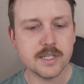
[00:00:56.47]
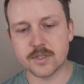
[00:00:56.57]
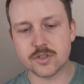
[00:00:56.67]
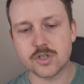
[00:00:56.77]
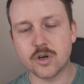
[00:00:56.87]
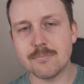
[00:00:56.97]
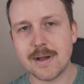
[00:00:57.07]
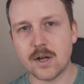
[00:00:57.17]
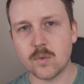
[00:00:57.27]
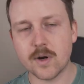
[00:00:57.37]
that there's no
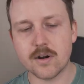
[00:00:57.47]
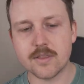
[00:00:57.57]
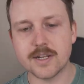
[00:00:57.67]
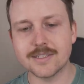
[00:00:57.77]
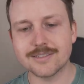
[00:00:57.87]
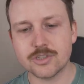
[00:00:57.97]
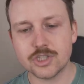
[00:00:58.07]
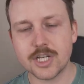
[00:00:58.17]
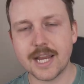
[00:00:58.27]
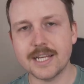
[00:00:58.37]
malware that is
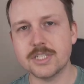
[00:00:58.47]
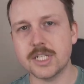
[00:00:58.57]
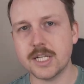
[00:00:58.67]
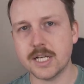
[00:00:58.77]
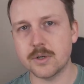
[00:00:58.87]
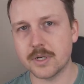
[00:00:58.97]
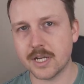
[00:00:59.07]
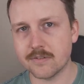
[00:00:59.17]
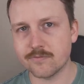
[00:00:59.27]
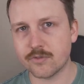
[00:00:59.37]
changing out
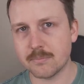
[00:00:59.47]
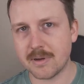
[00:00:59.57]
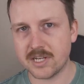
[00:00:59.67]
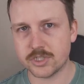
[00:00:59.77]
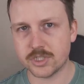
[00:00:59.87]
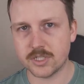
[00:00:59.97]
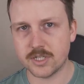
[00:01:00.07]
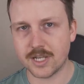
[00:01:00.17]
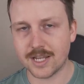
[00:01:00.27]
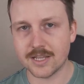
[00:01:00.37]

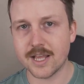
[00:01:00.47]
information in